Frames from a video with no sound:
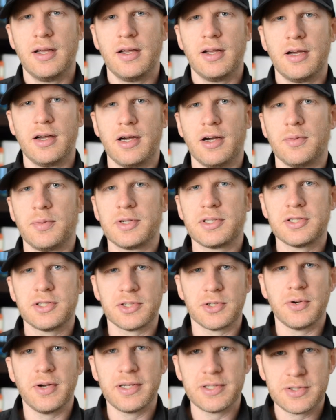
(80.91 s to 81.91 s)
uh, which is a
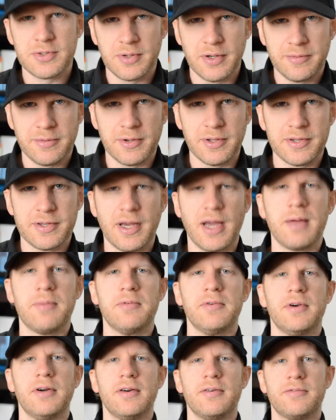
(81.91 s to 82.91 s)
great story for the
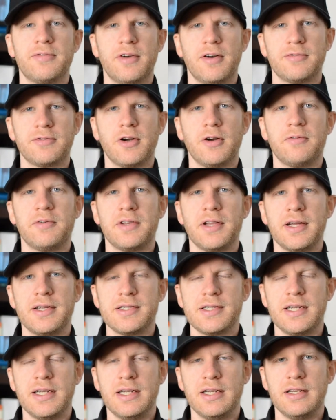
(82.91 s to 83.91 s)
time of, of COVID
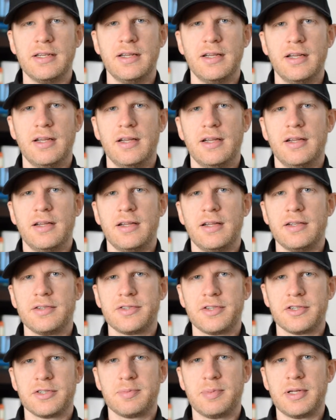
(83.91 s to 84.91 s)
19 is
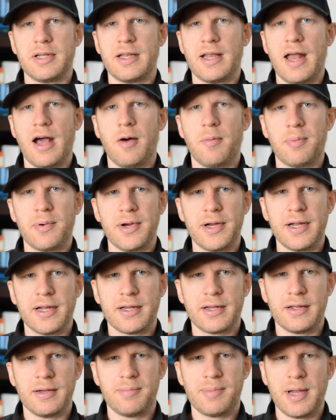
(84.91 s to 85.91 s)
there's been an
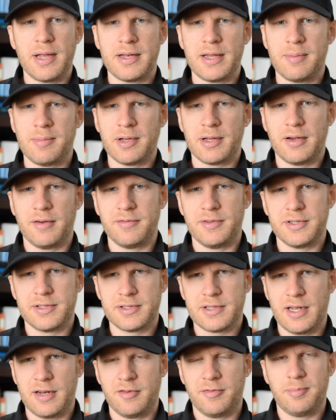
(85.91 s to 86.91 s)
outbreak, a pandemic of this
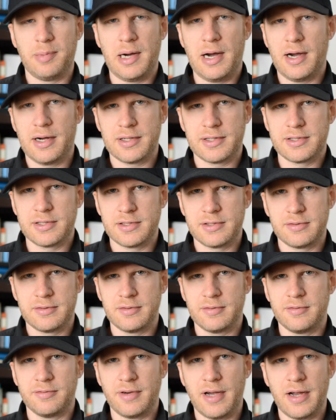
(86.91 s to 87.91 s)
kind of pox
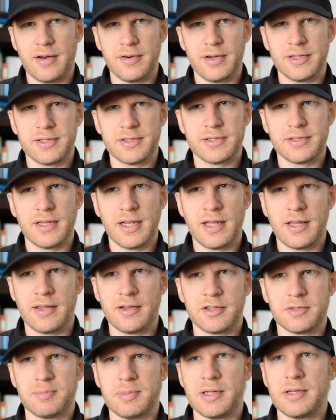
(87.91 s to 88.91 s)
virus, and
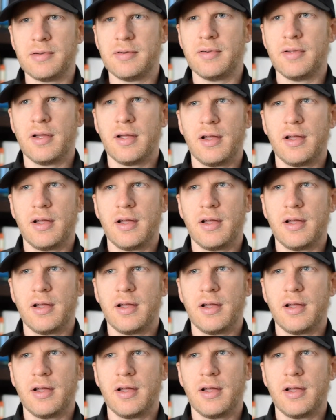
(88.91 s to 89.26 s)
there's been